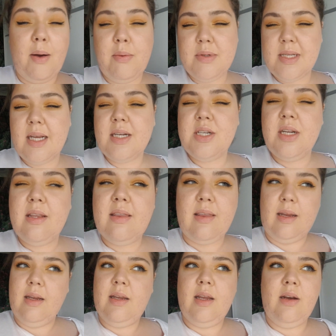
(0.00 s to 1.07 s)
was actually
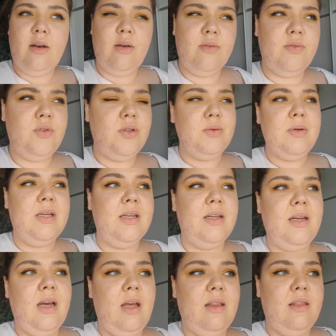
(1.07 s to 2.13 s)
thinking of
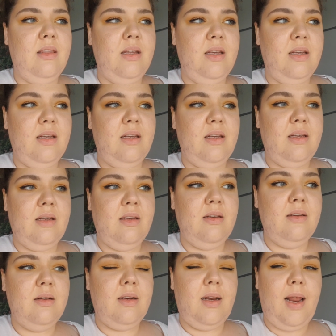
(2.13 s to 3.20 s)
doing the
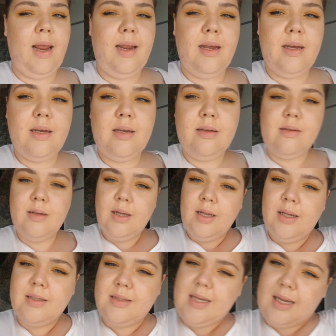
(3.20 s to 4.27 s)
like
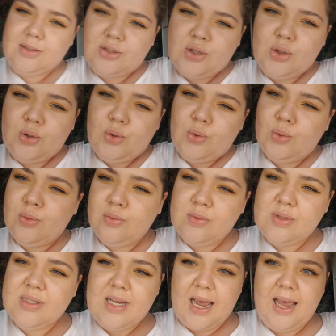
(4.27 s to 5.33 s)
tattoo
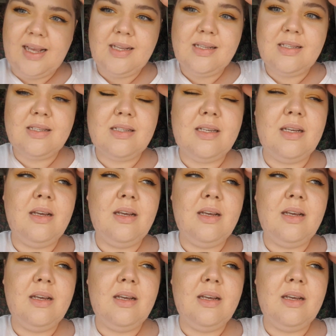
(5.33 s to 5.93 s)
test.